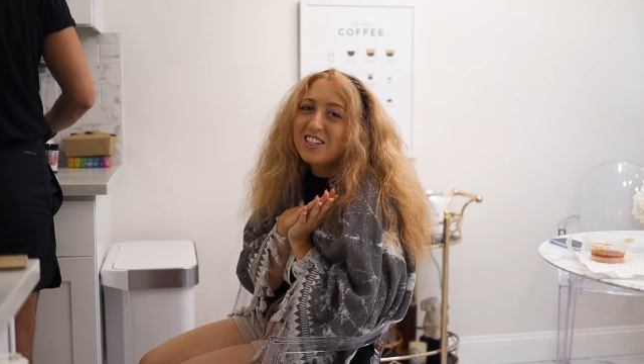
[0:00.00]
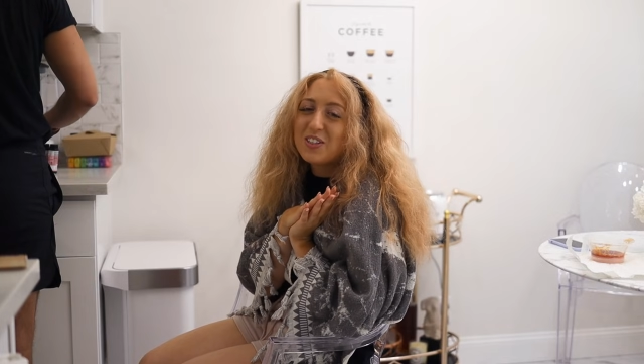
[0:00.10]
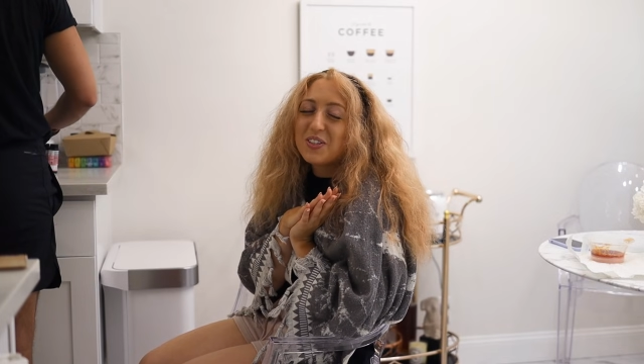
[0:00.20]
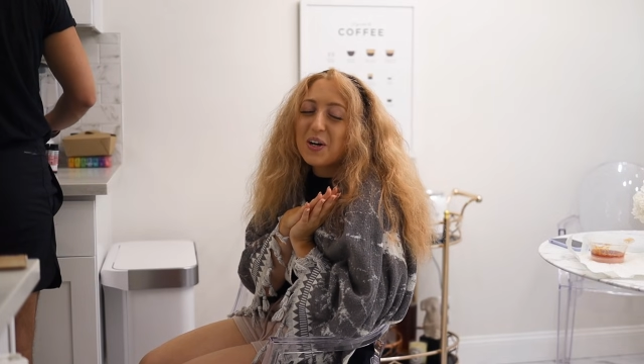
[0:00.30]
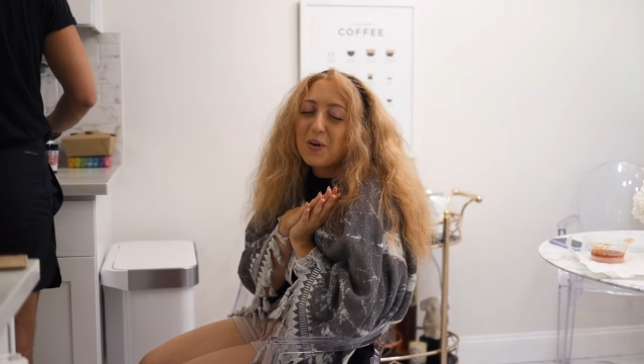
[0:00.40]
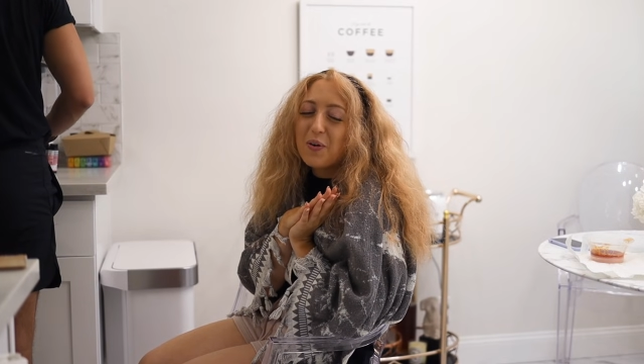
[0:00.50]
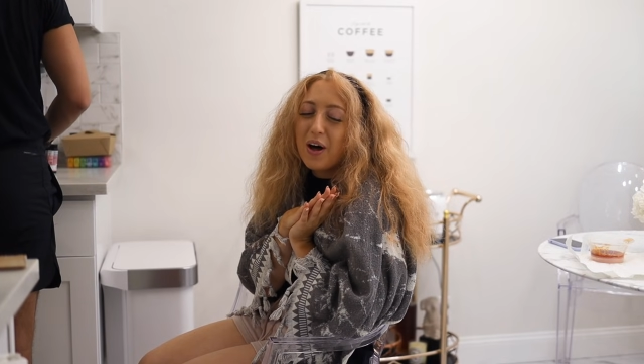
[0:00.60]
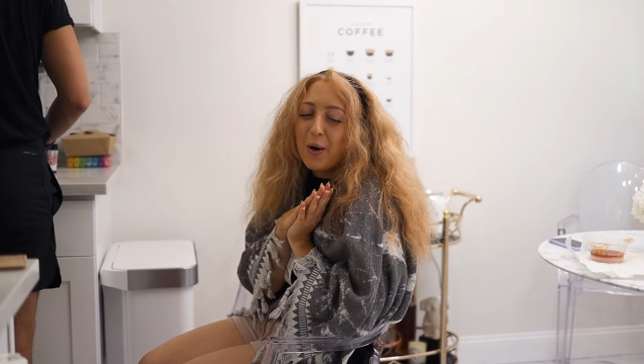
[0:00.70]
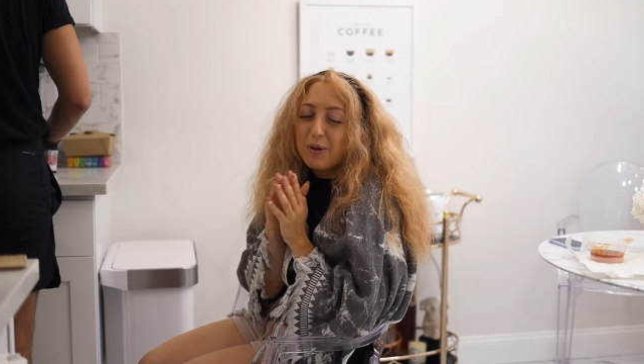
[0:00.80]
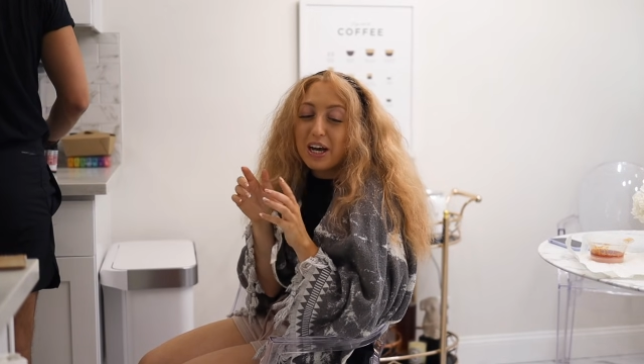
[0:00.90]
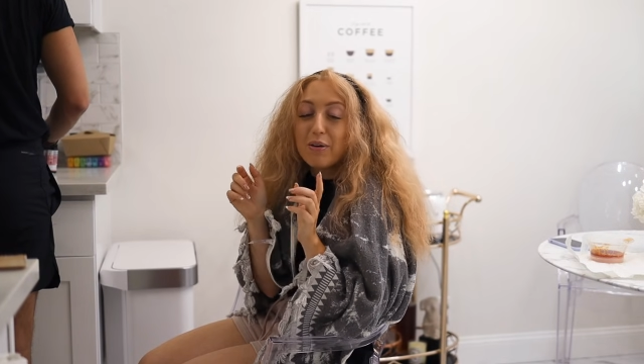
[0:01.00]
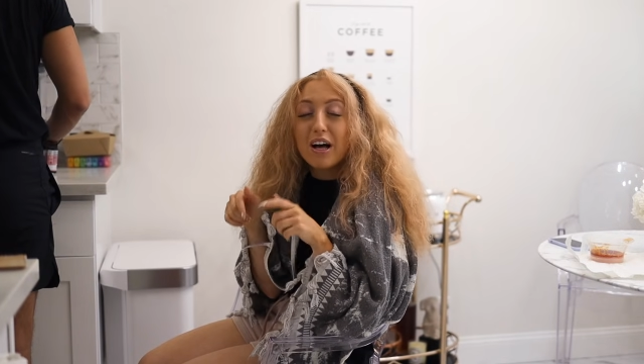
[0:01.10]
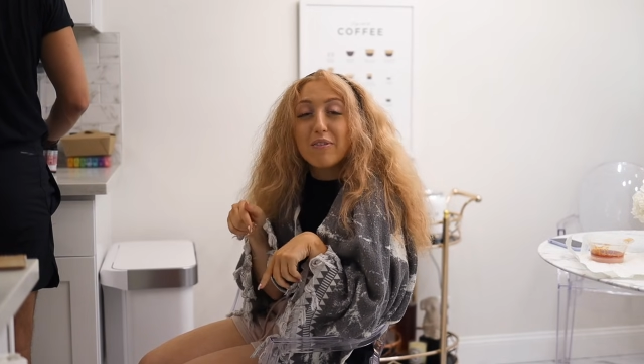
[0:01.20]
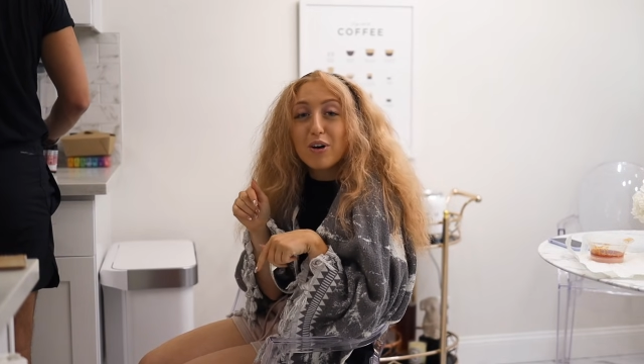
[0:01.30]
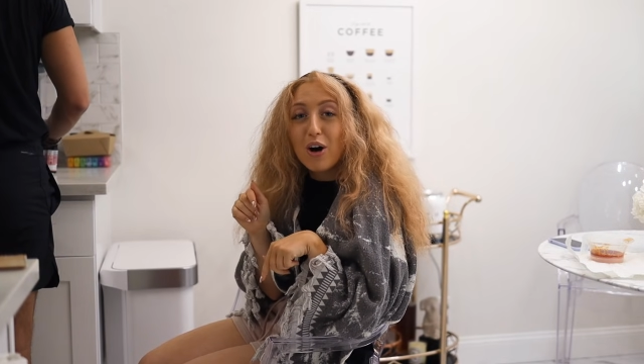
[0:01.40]
So yeah, we'll
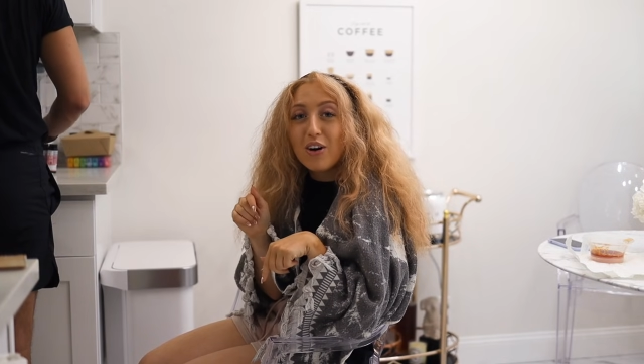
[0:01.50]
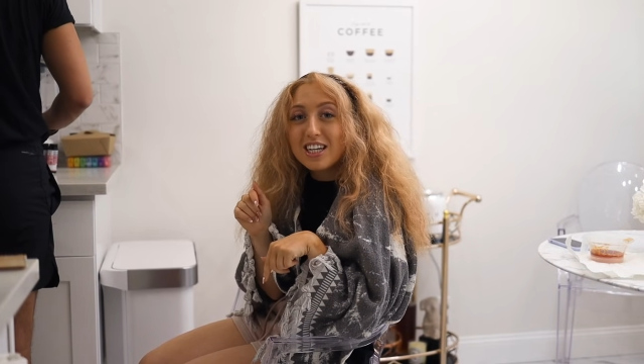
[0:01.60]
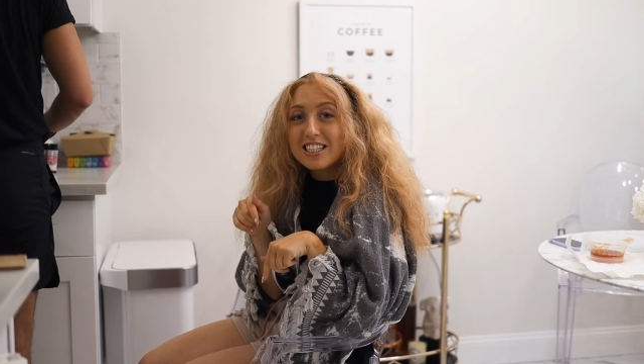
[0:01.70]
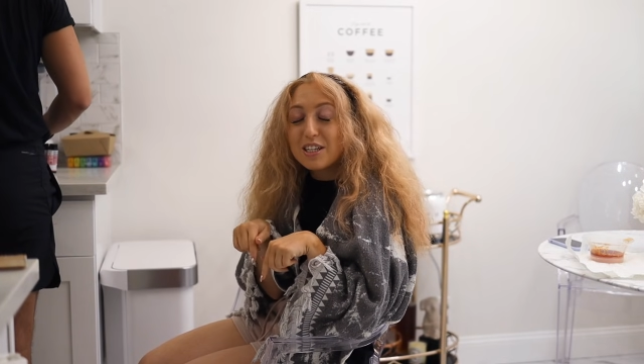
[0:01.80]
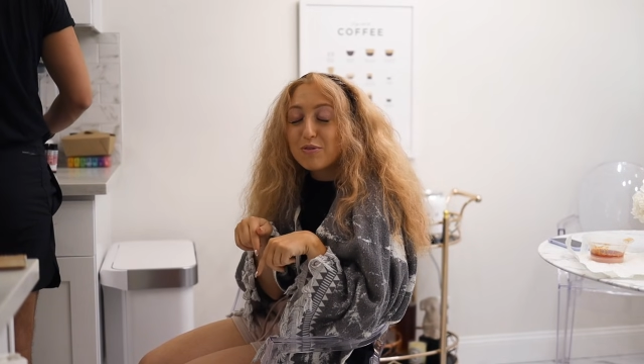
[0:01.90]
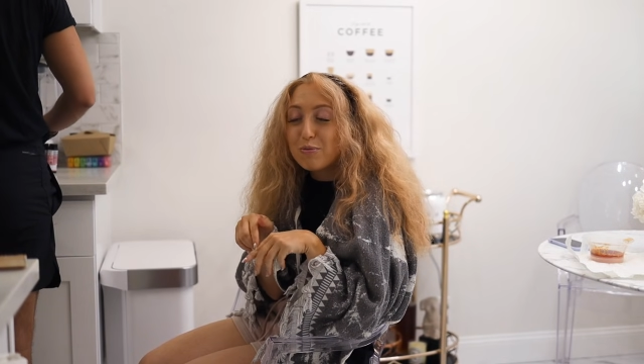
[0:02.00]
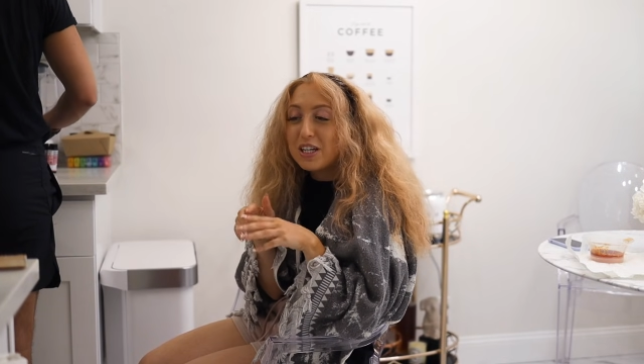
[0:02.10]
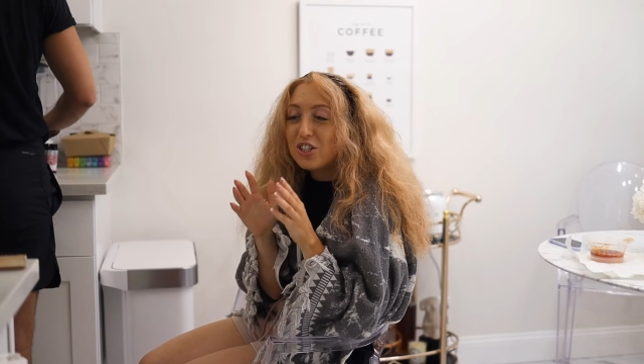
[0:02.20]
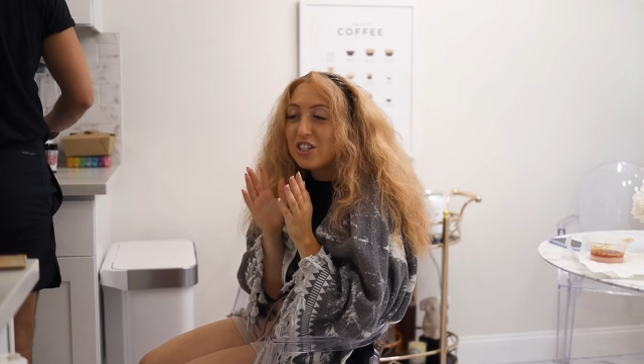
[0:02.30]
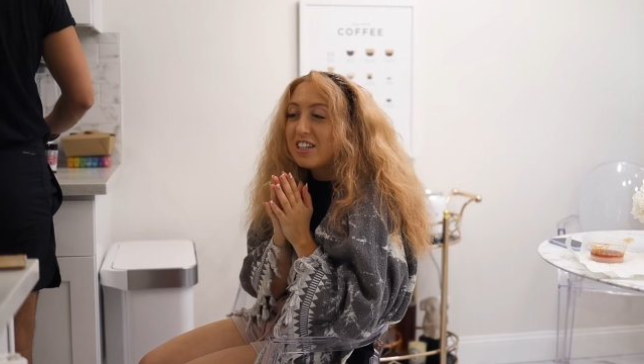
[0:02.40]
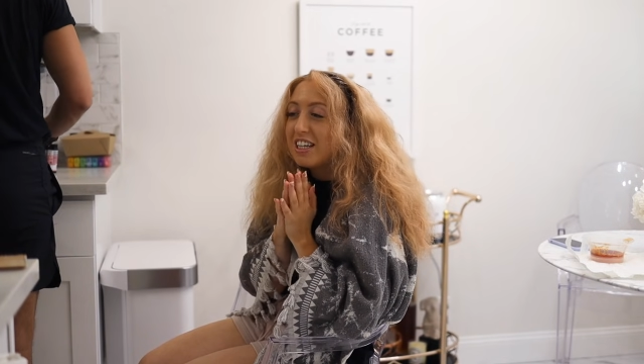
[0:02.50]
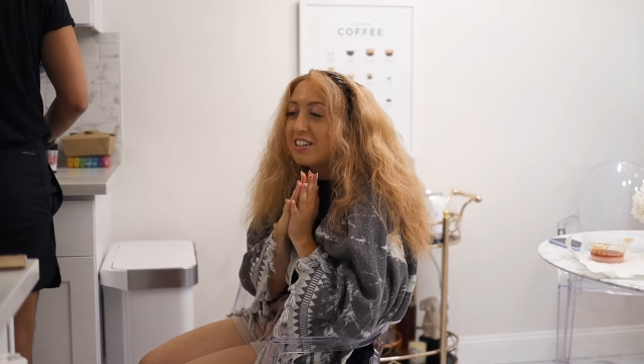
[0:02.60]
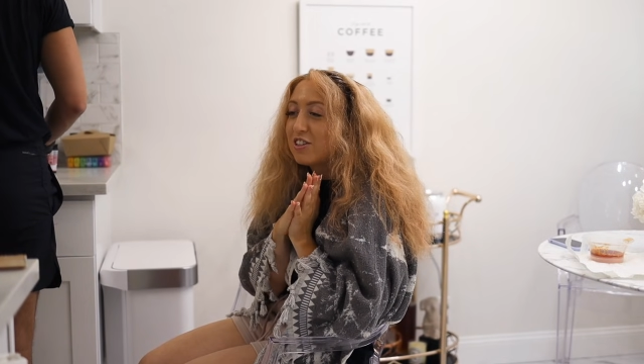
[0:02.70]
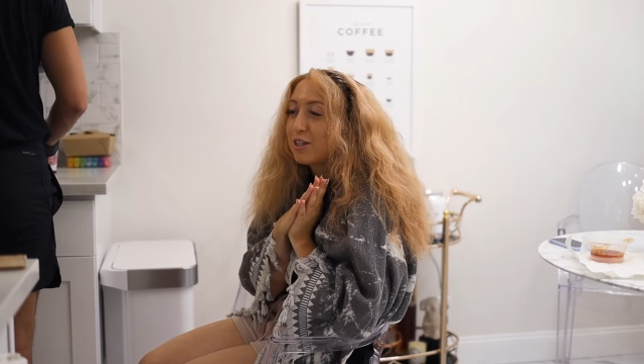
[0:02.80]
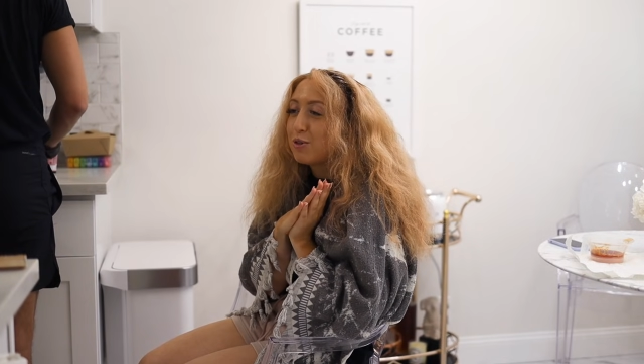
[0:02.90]
have all his information in the
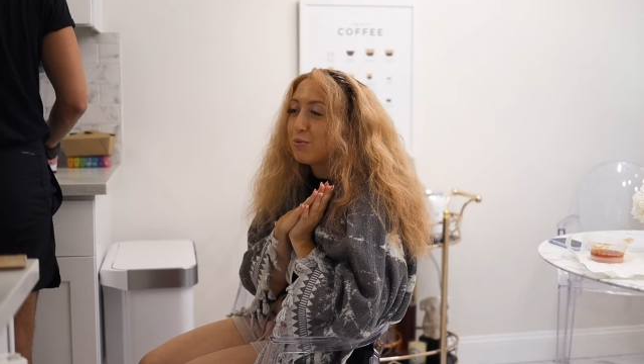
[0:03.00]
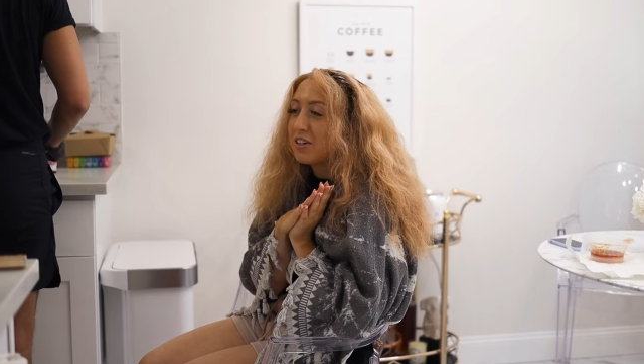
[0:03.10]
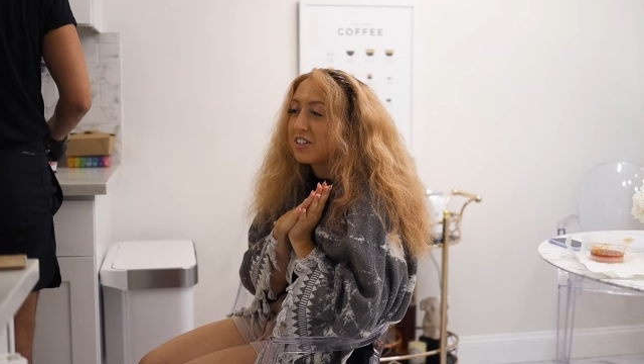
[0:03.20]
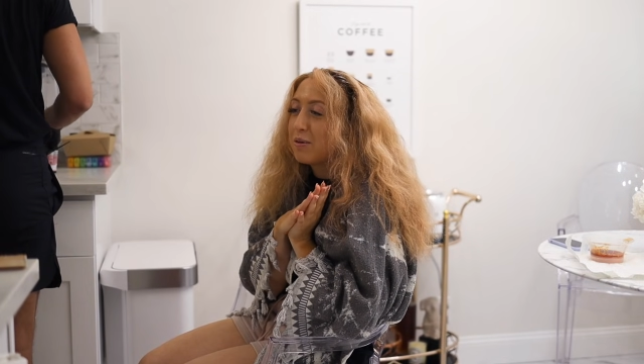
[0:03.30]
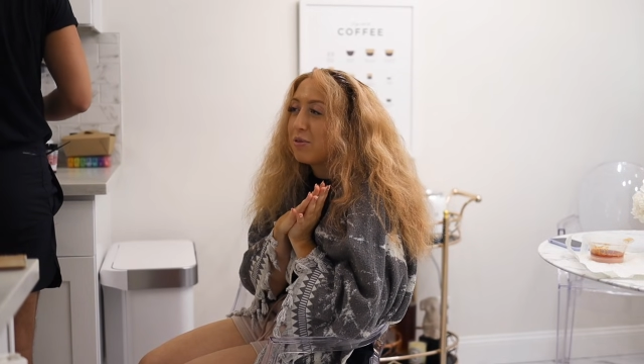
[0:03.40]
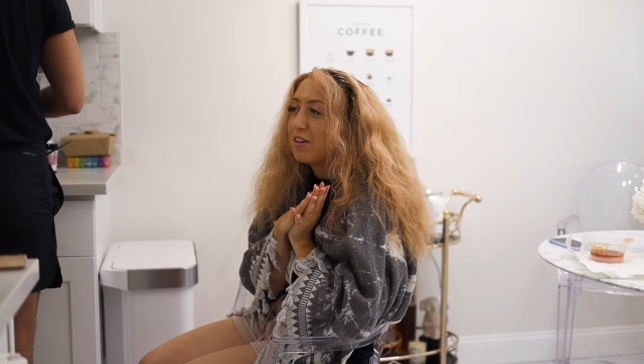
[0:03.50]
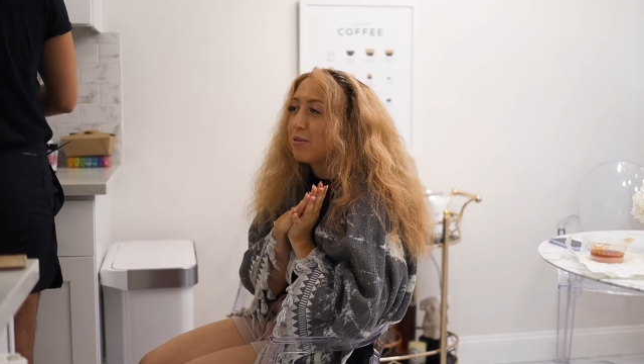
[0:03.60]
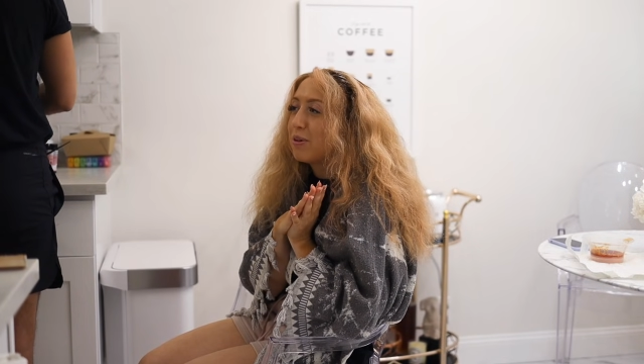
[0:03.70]
description box down below,